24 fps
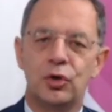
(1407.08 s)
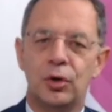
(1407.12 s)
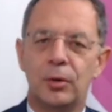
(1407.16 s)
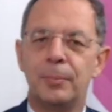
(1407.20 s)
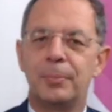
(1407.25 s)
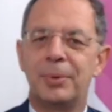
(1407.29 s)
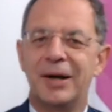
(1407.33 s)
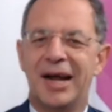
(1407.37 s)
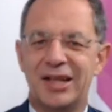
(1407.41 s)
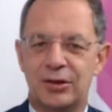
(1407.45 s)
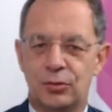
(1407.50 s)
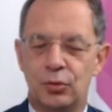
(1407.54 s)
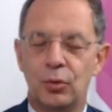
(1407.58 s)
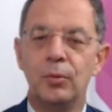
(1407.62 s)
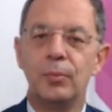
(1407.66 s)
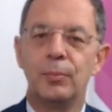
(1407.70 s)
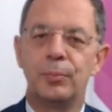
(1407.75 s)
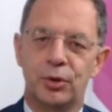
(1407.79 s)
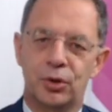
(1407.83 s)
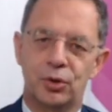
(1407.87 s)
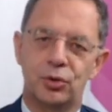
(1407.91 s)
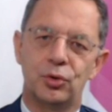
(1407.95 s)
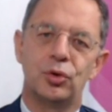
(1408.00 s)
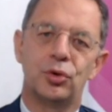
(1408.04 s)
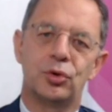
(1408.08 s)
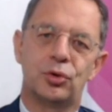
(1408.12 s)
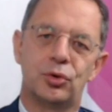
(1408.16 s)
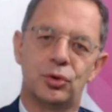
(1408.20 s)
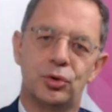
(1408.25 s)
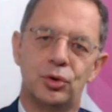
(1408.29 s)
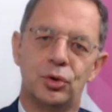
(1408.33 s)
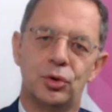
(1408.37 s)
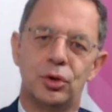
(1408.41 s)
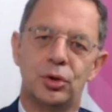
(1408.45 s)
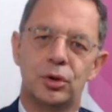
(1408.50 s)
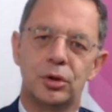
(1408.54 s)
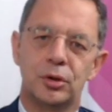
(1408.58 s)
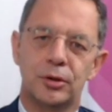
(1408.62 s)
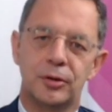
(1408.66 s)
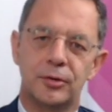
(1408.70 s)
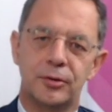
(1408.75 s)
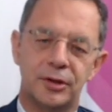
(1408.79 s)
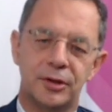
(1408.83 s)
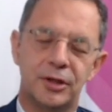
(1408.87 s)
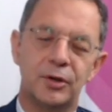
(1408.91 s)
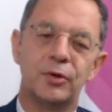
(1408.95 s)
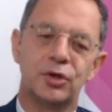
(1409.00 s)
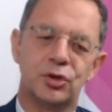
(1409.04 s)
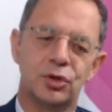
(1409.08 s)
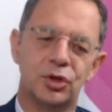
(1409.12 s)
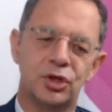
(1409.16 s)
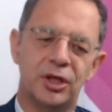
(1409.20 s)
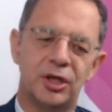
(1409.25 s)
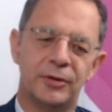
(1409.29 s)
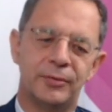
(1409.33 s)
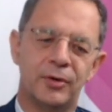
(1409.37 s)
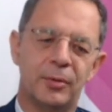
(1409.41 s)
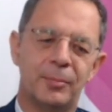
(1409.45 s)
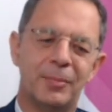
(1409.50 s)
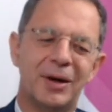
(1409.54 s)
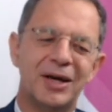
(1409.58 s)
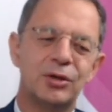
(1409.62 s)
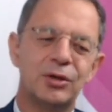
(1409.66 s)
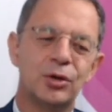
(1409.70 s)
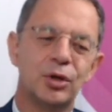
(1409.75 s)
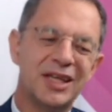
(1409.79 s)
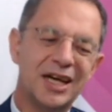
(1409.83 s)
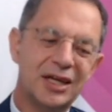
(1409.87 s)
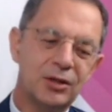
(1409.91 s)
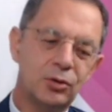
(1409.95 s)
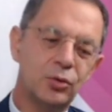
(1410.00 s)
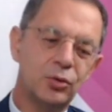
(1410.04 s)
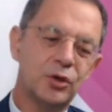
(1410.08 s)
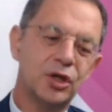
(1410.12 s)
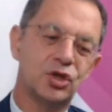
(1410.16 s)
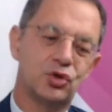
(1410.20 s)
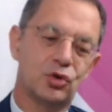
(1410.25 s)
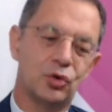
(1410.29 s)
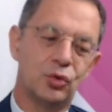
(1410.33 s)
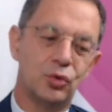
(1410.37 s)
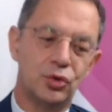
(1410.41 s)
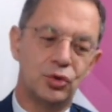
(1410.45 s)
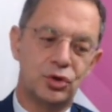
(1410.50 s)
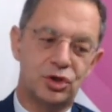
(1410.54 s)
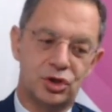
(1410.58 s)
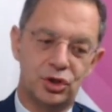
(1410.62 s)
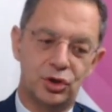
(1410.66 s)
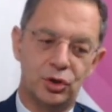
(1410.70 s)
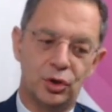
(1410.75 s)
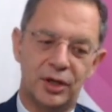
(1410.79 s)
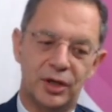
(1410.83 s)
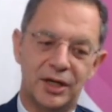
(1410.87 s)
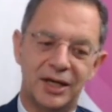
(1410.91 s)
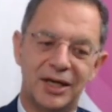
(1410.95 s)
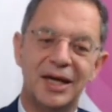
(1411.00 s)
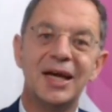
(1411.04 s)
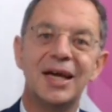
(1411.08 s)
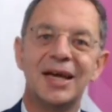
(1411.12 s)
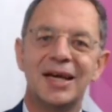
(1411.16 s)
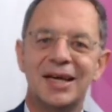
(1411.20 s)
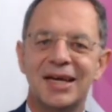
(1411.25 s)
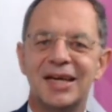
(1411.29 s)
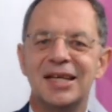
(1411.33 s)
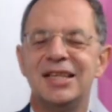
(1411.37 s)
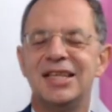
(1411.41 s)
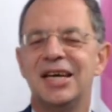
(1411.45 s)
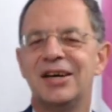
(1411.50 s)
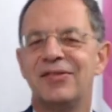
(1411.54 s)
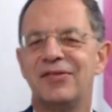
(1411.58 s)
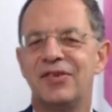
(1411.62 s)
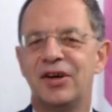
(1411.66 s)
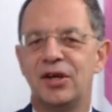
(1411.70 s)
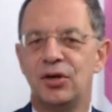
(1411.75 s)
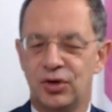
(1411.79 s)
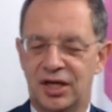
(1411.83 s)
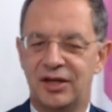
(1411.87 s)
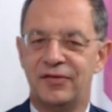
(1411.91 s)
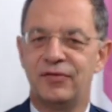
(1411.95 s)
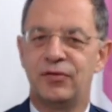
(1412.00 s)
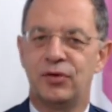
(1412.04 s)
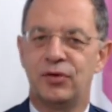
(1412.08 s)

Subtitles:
what I mean is, don't buy such a product, but adopt a solution that adds